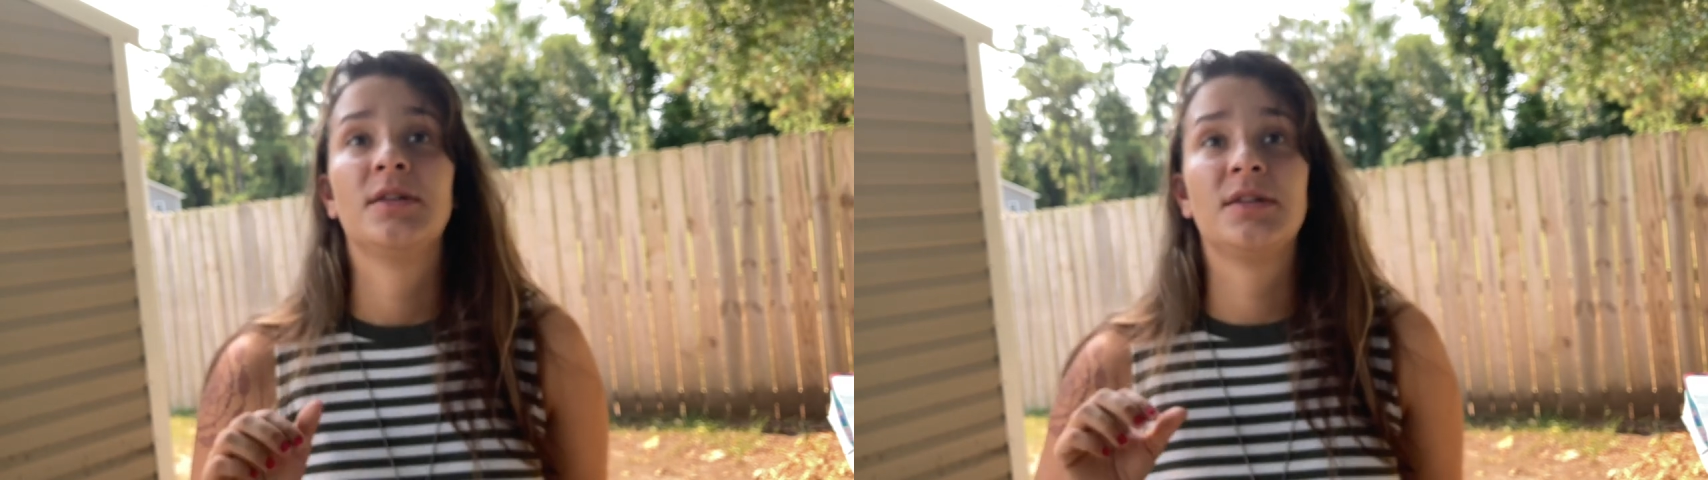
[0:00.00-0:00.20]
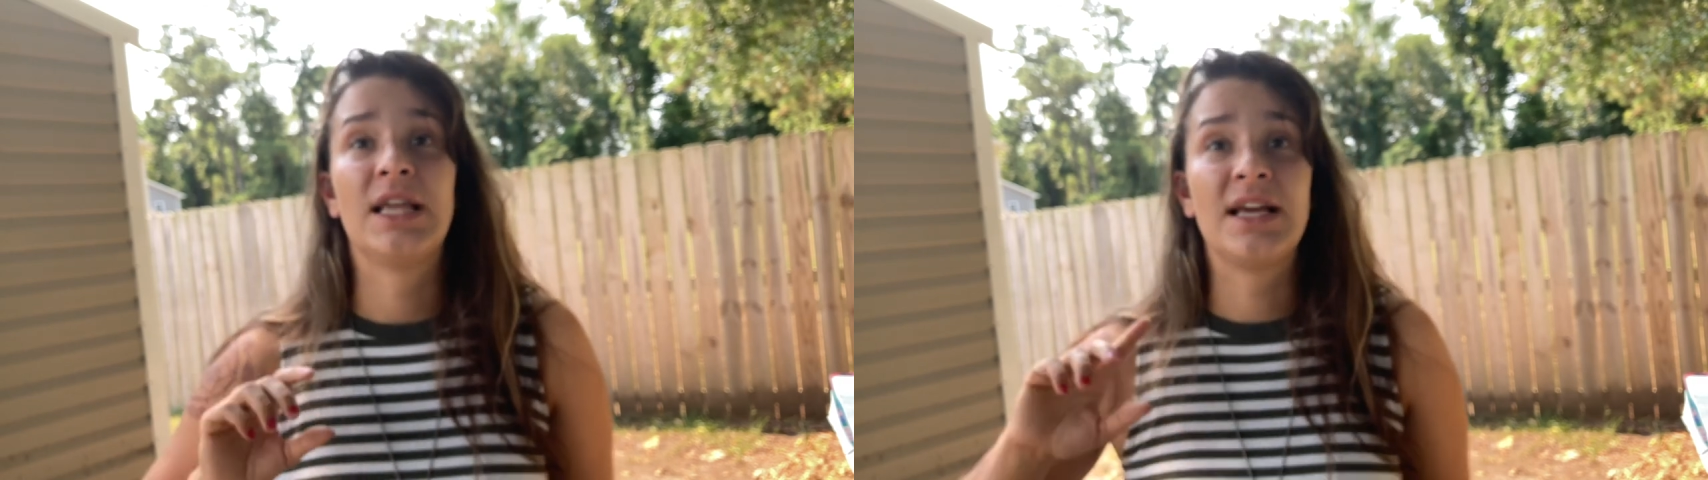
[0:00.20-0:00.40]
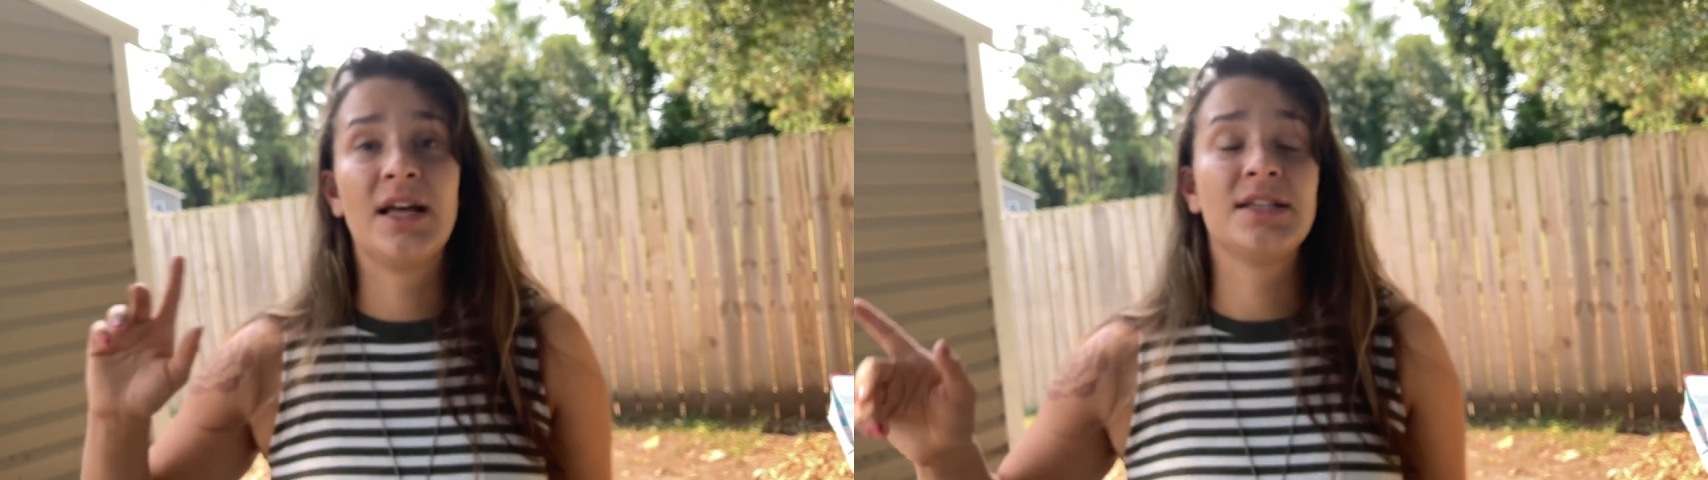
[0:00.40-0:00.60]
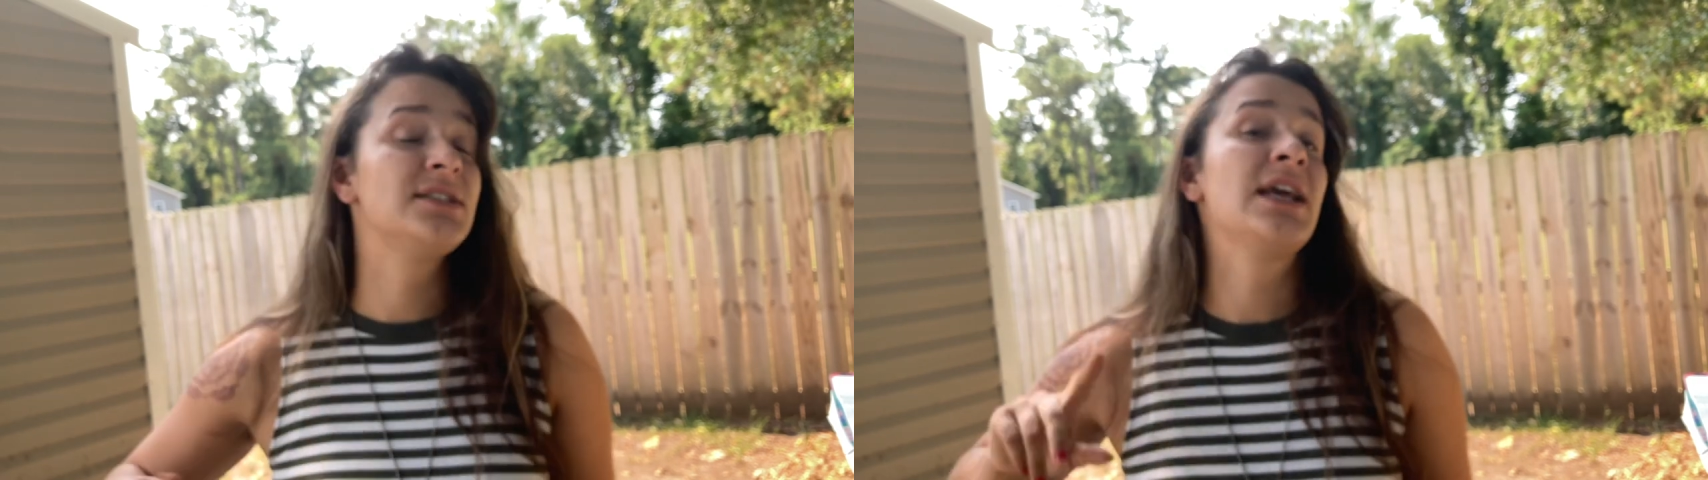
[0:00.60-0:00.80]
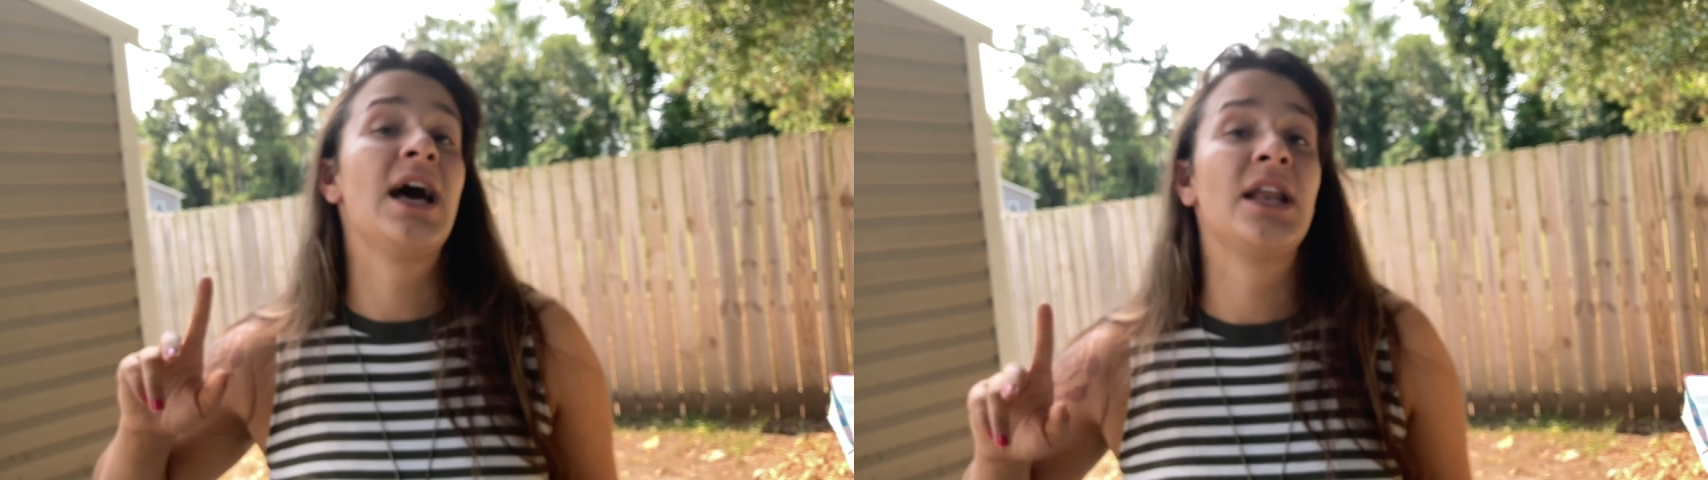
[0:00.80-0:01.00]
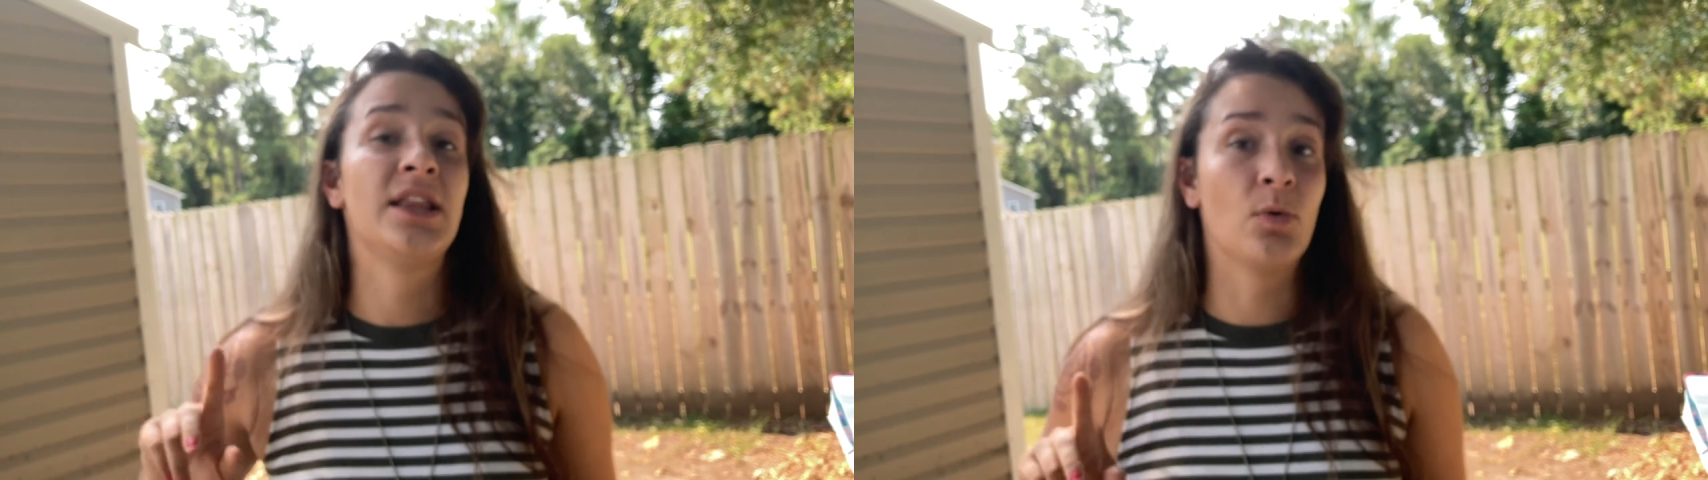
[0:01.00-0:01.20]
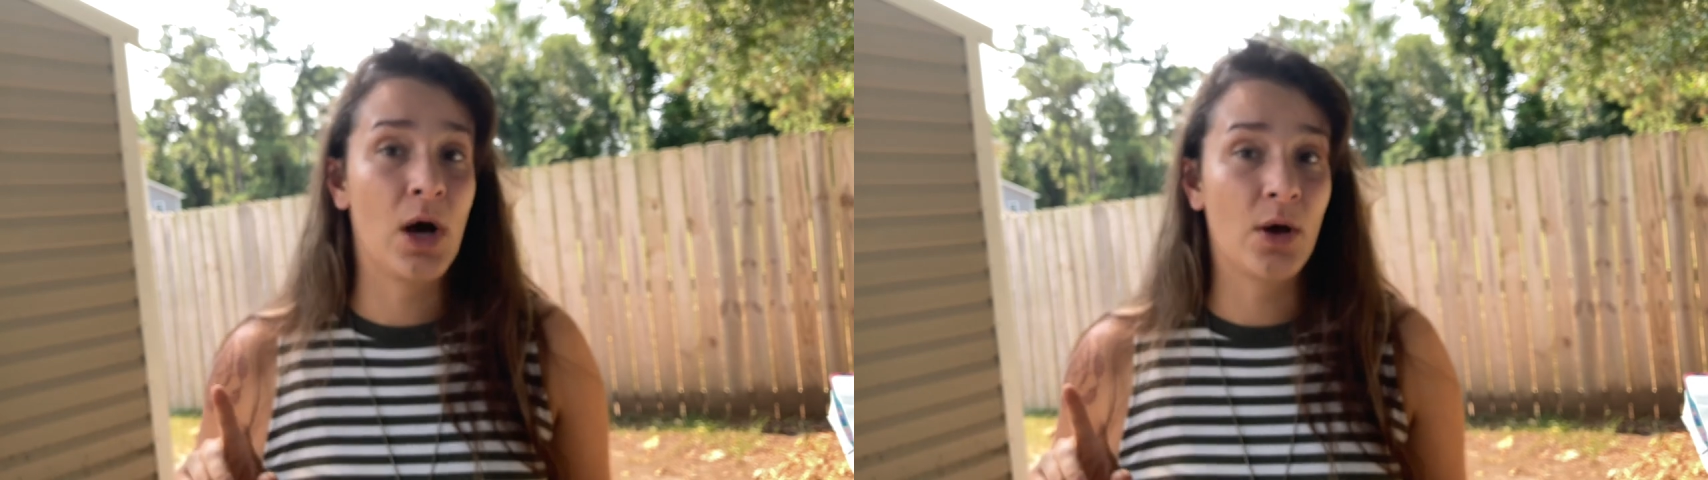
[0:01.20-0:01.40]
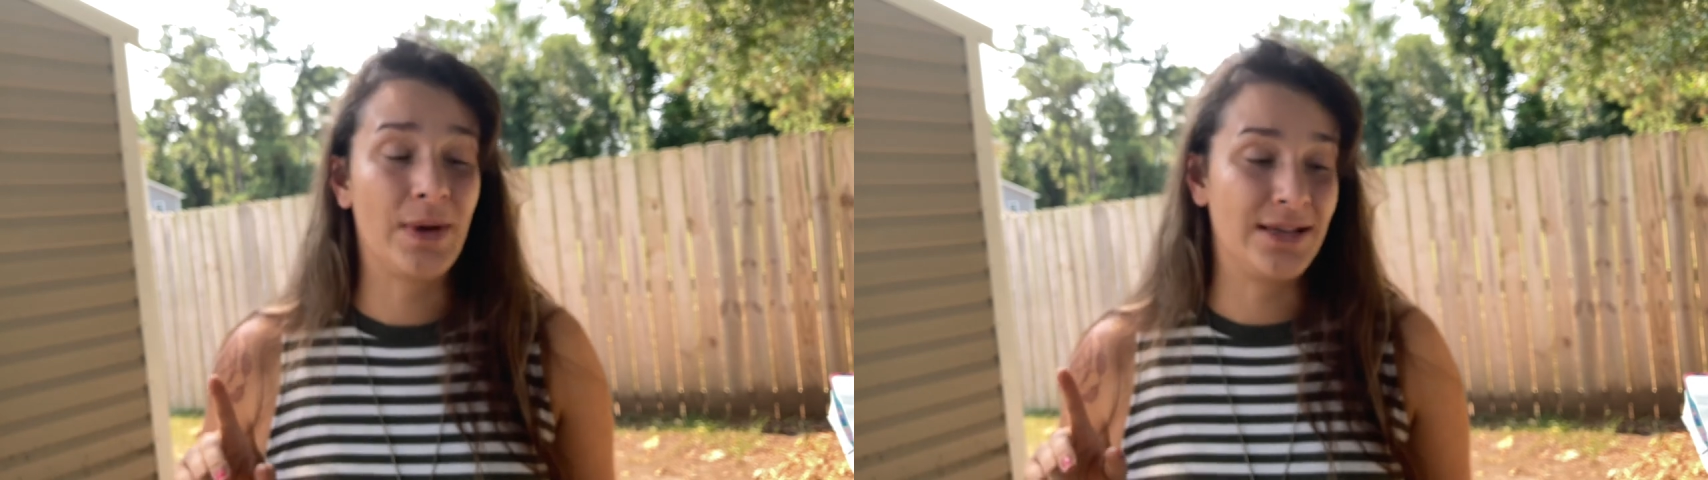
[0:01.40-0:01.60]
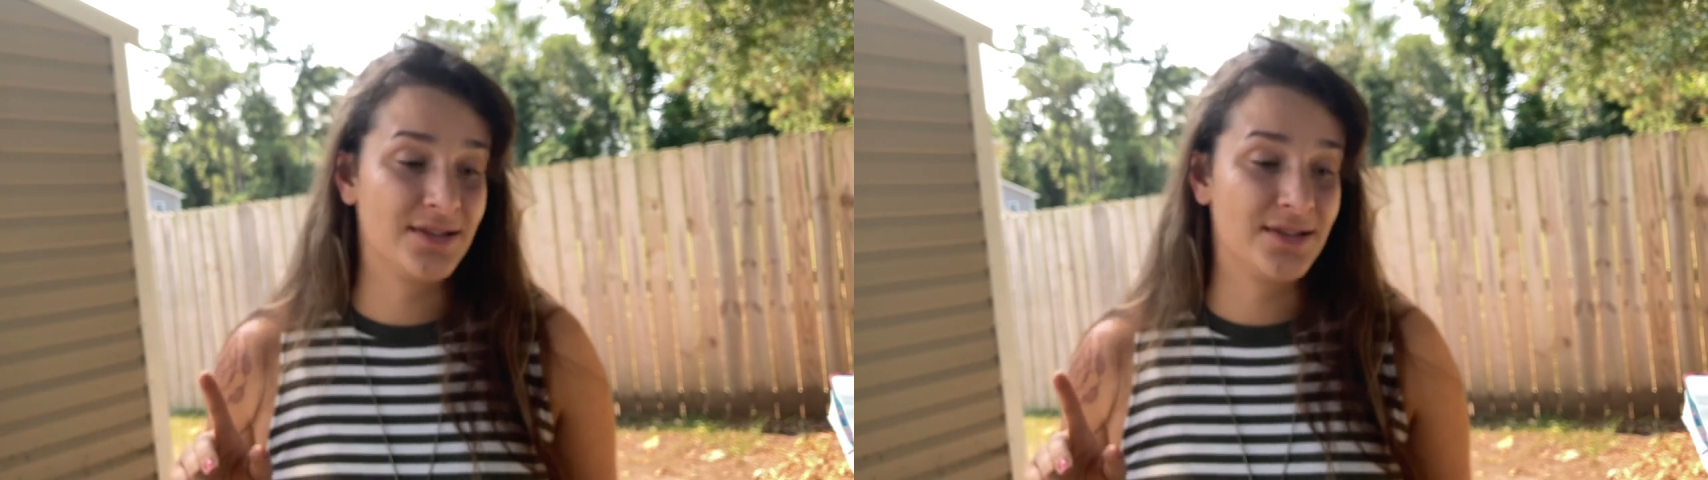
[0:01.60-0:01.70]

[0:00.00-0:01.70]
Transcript: they gotta stay out of the walkways.